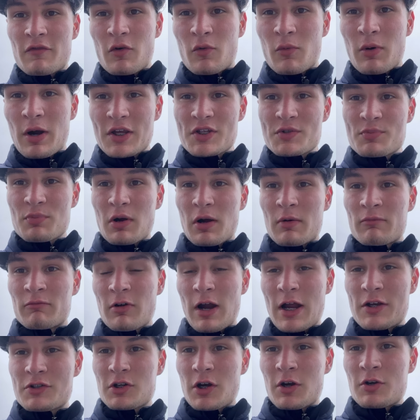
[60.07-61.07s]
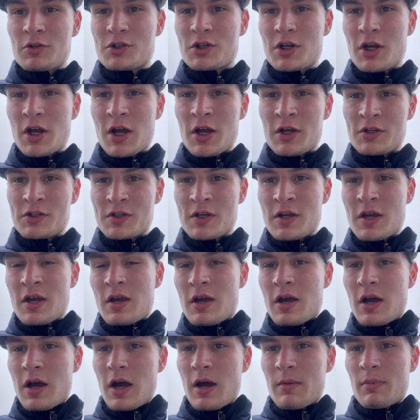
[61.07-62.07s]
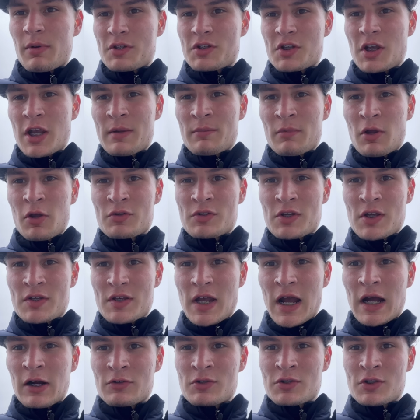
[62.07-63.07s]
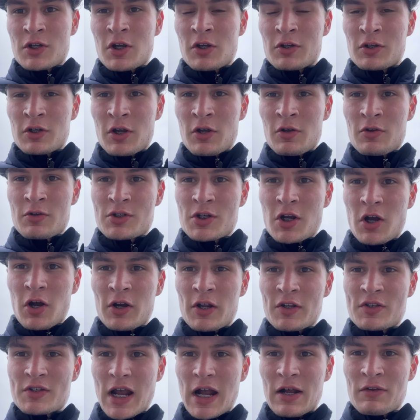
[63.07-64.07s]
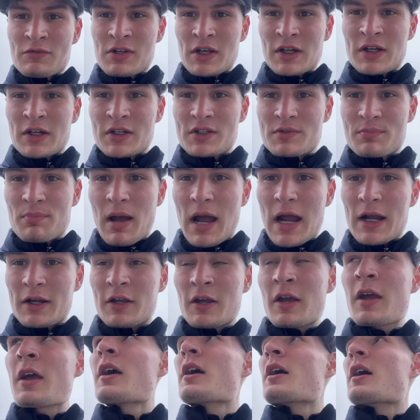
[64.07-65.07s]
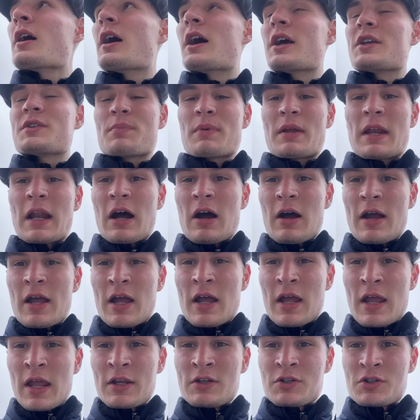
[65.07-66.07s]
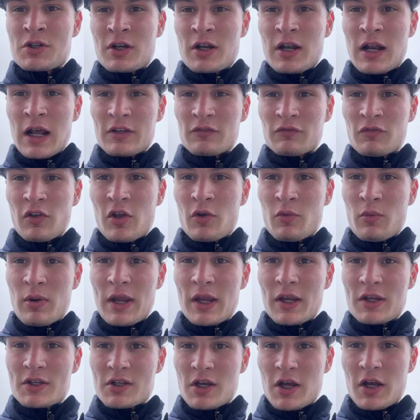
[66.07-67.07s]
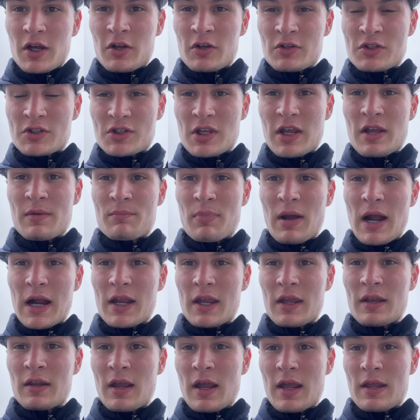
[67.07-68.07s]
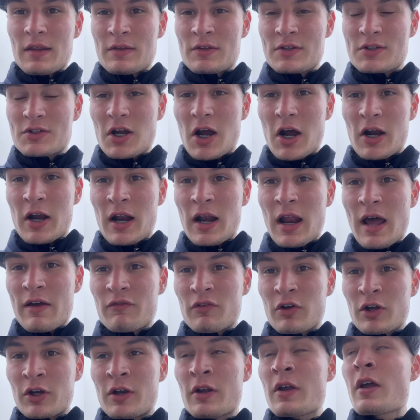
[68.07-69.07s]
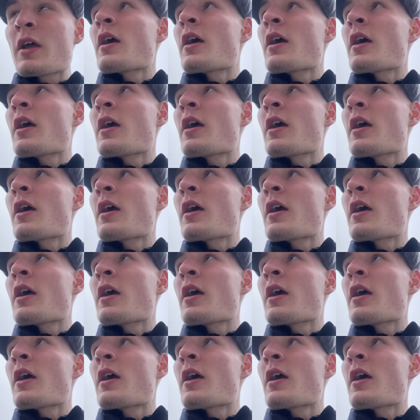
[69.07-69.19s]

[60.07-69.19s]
a West Brom retro shirt. Uh, but team news is out. Good news, Conor Townsend is back. Uh, he's been out here injured last few weeks. Uh, good to see him back in, in the starting 11.